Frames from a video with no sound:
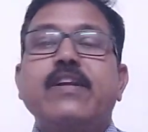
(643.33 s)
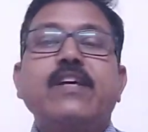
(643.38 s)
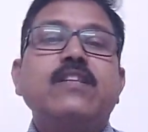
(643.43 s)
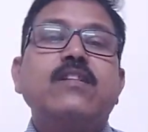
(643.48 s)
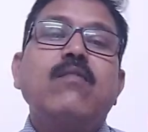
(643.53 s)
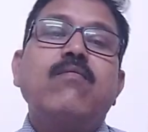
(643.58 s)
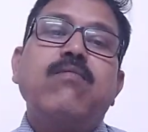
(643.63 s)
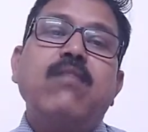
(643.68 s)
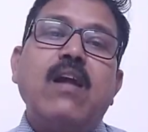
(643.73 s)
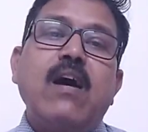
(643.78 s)

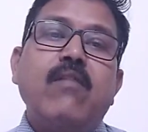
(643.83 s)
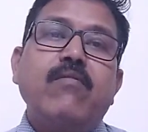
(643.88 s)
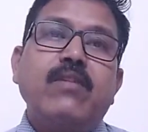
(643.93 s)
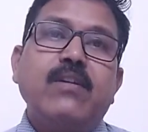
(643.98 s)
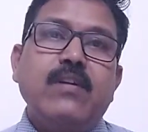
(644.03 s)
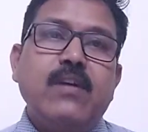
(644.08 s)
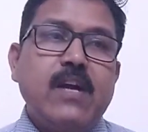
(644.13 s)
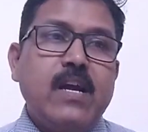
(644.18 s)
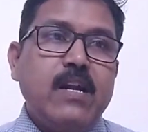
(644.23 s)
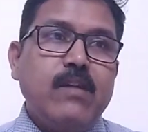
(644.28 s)
the flower,
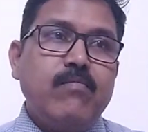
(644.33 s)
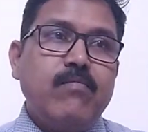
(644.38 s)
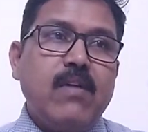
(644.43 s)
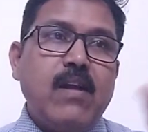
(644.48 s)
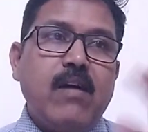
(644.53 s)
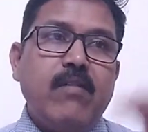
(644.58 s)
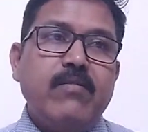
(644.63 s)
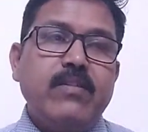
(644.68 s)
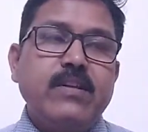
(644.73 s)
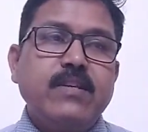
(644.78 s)
and
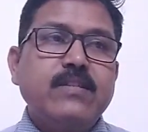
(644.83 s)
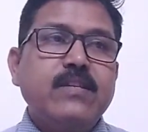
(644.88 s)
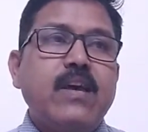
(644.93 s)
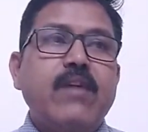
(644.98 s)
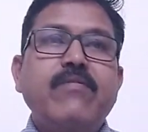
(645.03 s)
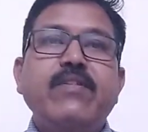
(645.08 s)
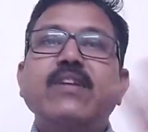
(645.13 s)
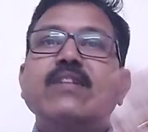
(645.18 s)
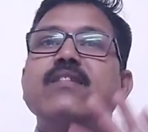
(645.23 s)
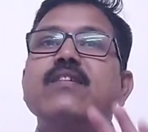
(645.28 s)
flower is
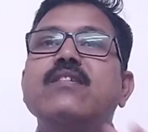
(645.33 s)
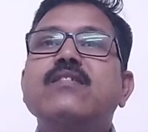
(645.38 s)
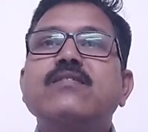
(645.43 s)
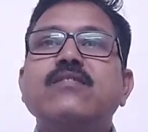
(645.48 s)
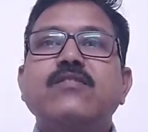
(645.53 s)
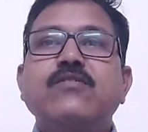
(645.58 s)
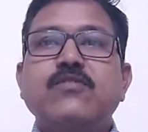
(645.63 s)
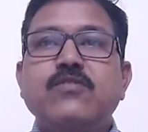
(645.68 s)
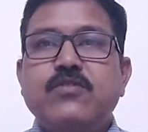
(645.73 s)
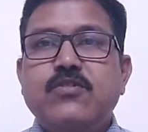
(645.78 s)
having these
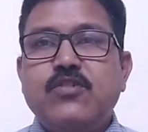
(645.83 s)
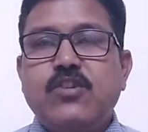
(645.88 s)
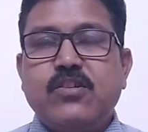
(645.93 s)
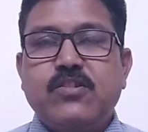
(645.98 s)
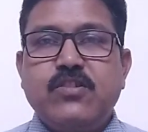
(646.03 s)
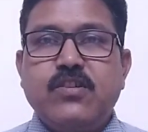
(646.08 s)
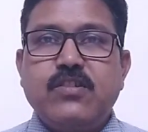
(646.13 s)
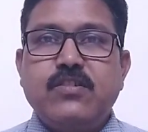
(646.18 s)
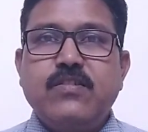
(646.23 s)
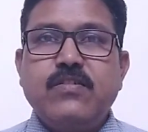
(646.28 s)
such
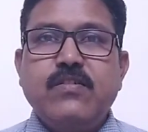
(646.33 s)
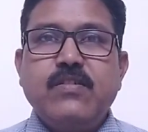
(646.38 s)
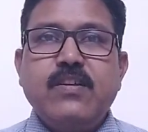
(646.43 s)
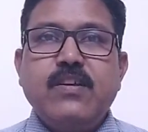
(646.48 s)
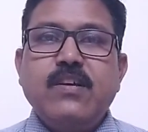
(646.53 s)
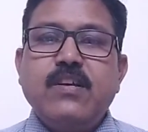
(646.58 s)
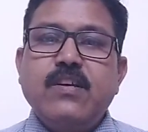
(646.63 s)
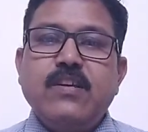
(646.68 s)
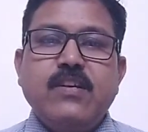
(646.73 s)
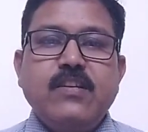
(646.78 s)
structures,
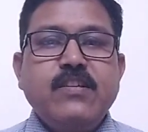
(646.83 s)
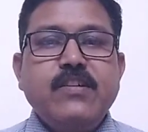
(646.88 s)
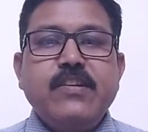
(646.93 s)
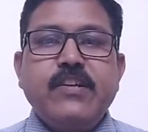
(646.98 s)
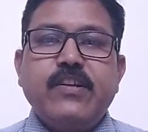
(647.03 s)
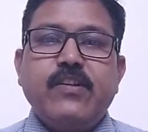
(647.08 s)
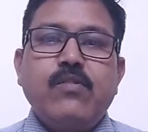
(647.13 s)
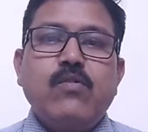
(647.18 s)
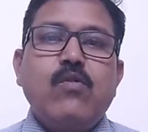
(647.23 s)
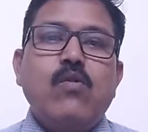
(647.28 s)
isn't
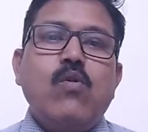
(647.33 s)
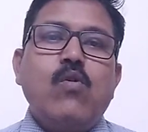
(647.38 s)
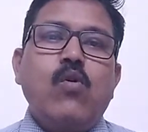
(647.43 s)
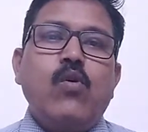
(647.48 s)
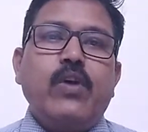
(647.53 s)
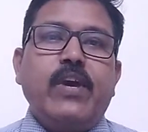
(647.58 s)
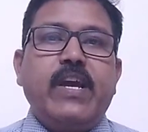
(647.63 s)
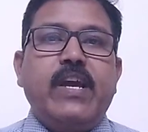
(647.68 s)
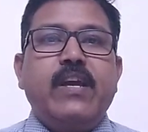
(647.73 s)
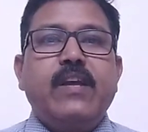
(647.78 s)
it?
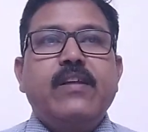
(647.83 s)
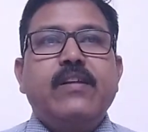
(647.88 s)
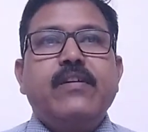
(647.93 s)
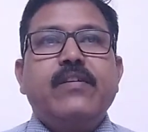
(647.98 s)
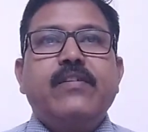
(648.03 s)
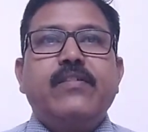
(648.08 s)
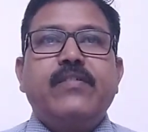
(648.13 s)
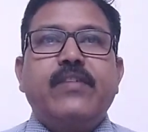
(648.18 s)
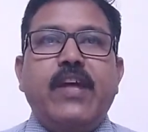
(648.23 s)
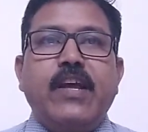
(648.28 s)
Okay,
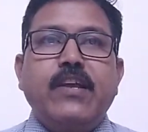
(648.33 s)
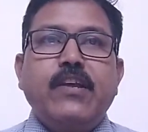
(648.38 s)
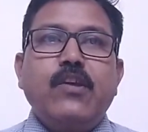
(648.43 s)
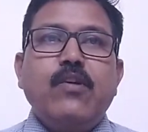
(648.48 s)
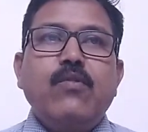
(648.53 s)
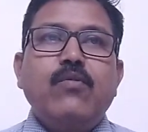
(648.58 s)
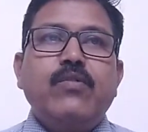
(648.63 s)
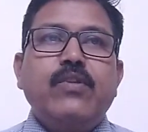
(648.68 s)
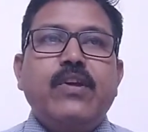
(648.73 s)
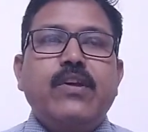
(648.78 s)
thank
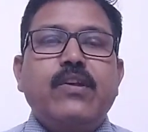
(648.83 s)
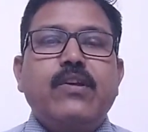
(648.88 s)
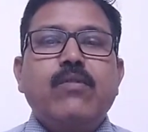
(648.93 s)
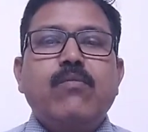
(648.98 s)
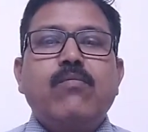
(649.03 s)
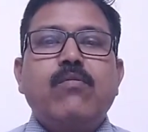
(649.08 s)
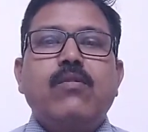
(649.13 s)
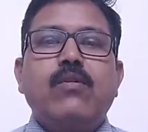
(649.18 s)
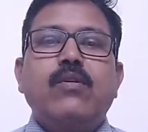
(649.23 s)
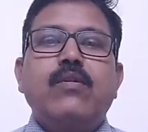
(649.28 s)
you
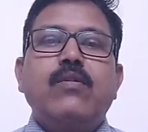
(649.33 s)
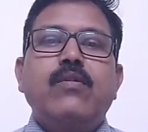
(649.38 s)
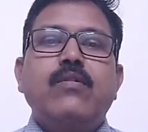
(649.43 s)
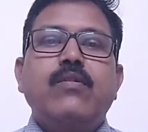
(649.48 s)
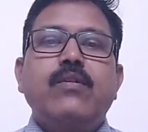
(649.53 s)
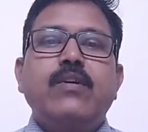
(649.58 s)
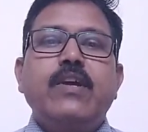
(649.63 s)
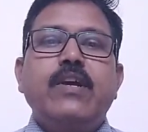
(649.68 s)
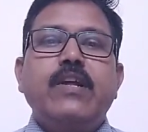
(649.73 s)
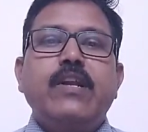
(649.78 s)
for
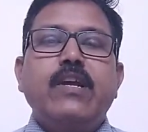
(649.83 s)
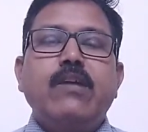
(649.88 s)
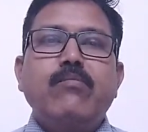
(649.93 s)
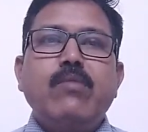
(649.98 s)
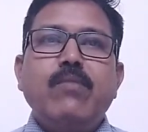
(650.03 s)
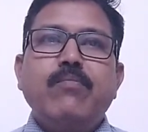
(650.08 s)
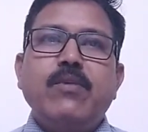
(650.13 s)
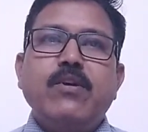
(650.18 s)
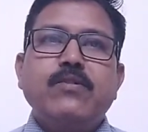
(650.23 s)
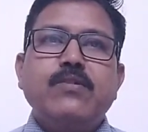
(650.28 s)
hearing
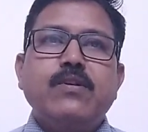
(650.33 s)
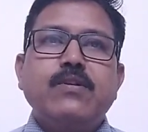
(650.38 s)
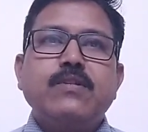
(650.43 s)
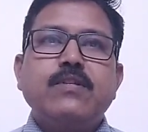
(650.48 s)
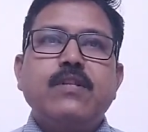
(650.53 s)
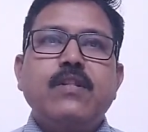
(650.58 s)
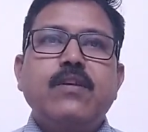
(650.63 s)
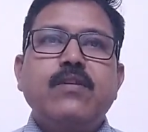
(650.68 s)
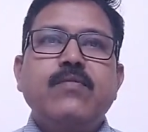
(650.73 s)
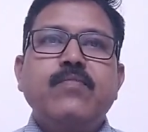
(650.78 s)
me
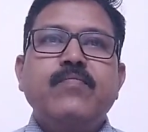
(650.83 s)
patiently.